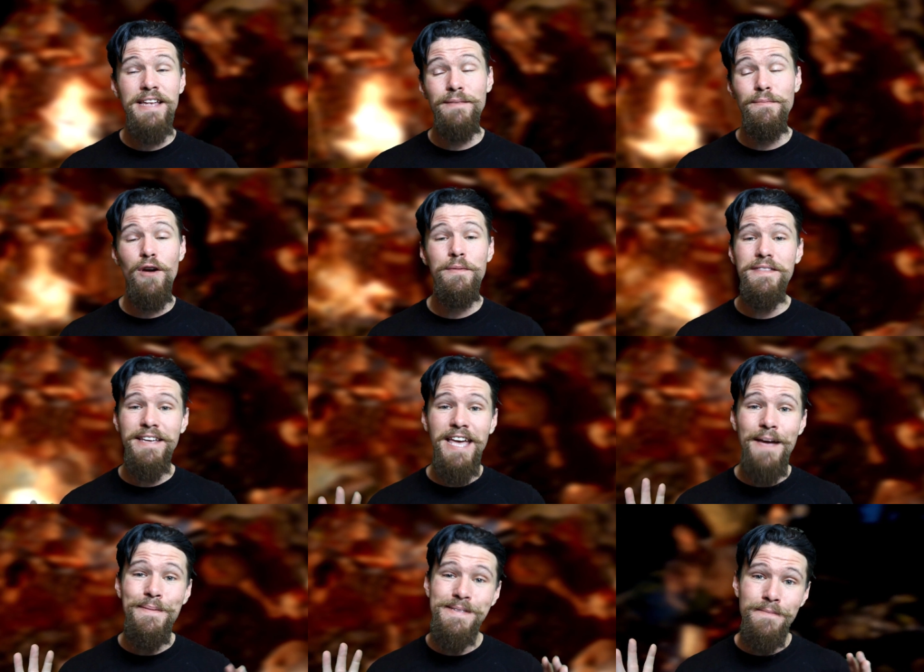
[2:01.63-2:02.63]
at the moment the
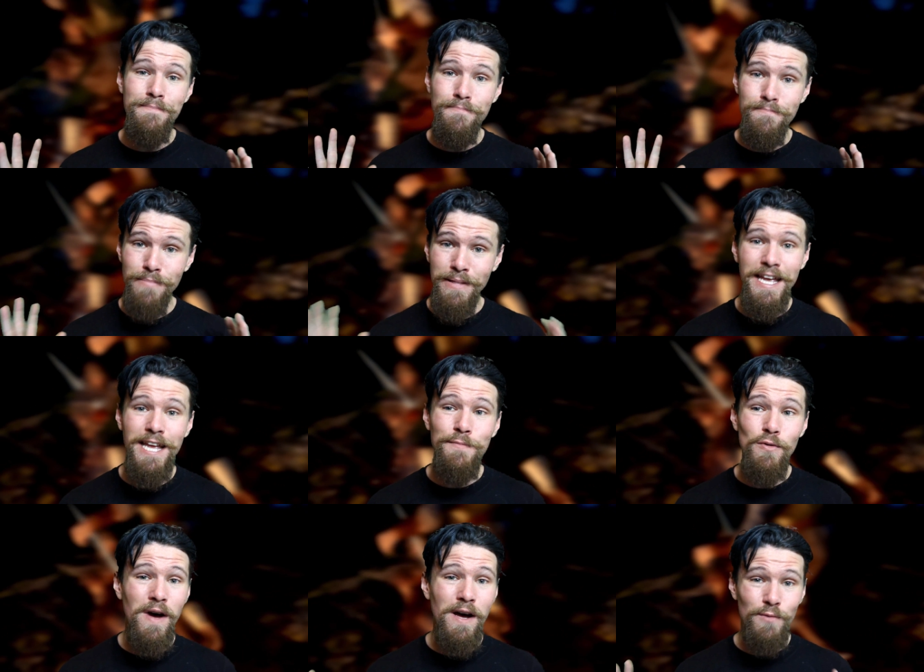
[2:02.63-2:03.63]
game is on
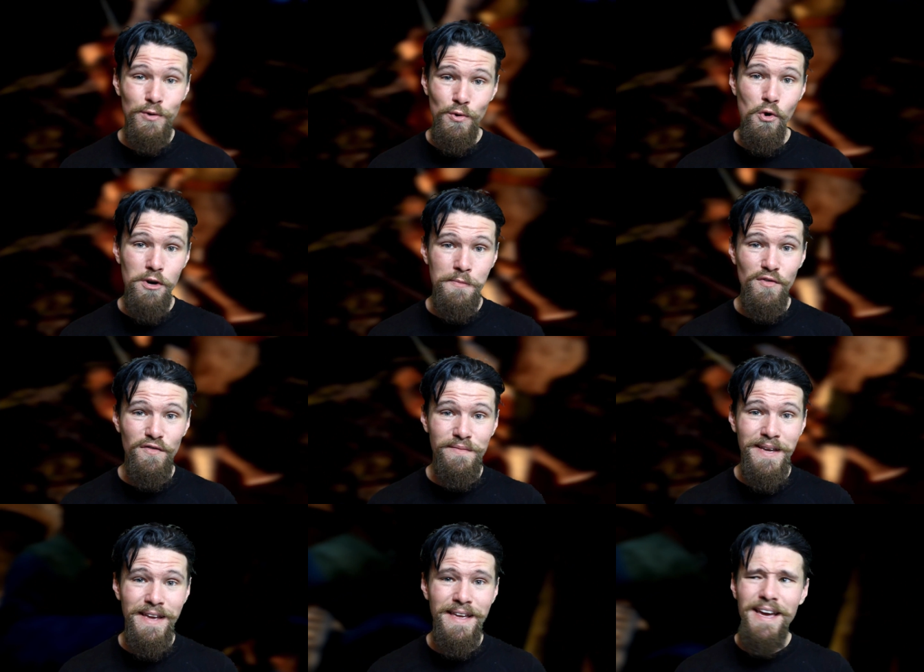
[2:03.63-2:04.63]
playable, unrecordable for
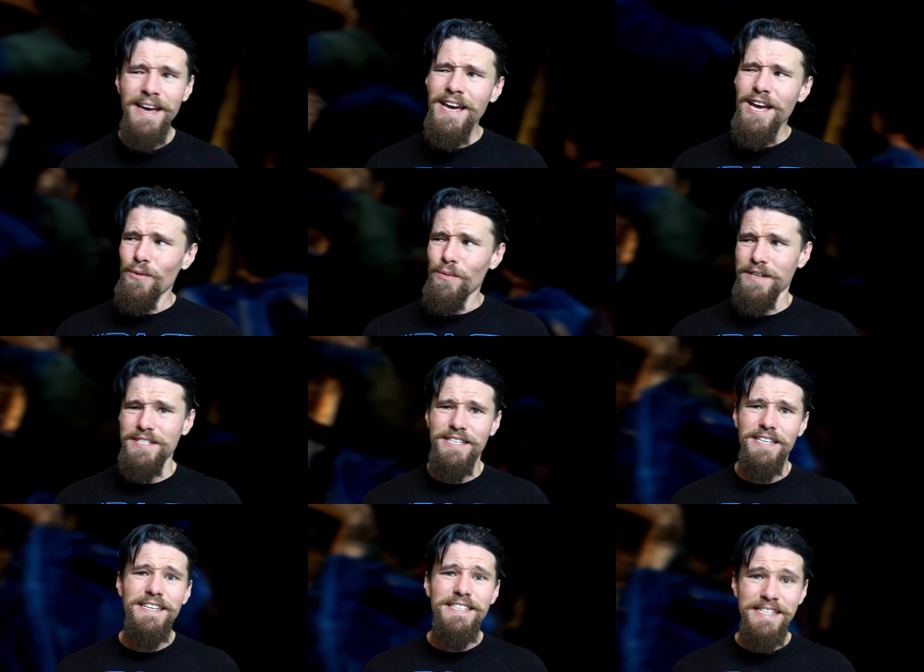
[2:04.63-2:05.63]
me,
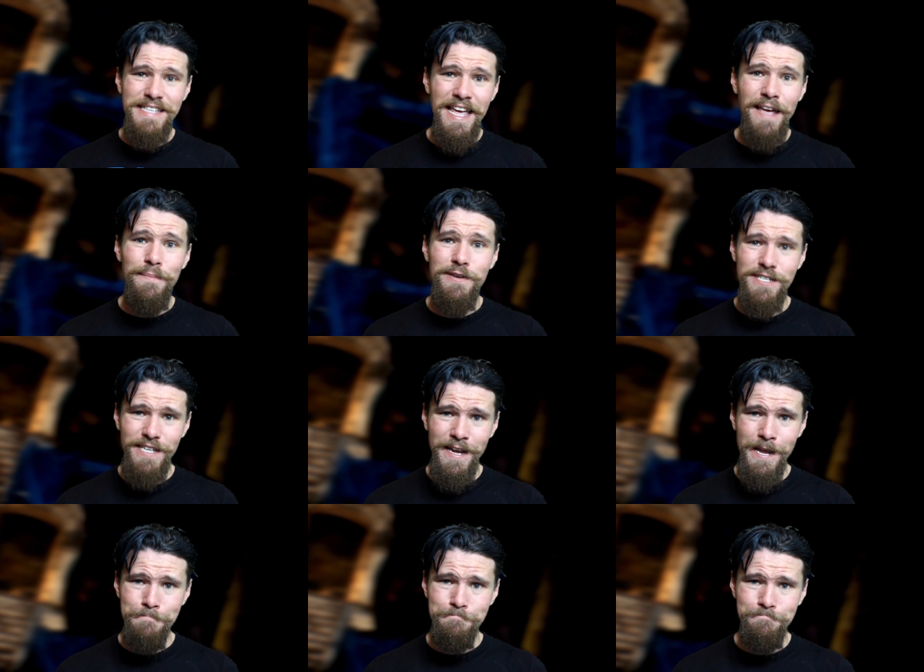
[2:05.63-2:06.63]
which is a damn shame.